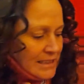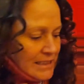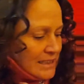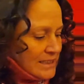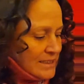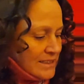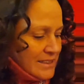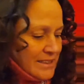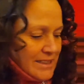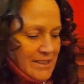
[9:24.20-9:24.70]

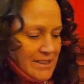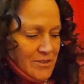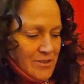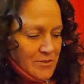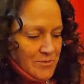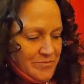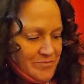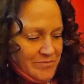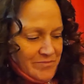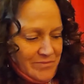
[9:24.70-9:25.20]
No.
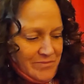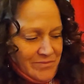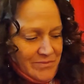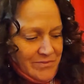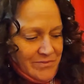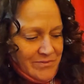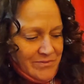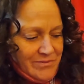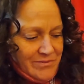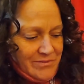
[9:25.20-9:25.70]

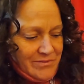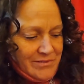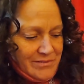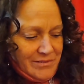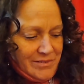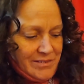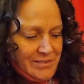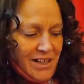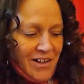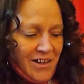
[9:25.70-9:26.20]

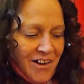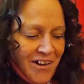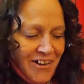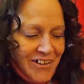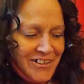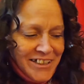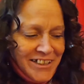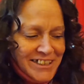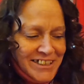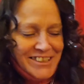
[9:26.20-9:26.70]

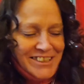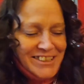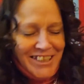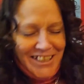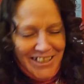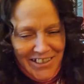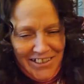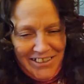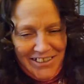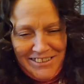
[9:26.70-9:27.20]
Honestly,
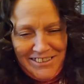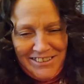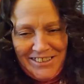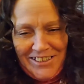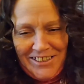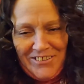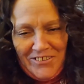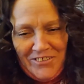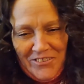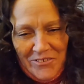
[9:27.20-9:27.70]
I can say
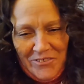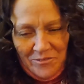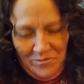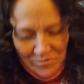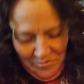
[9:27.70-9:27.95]
no.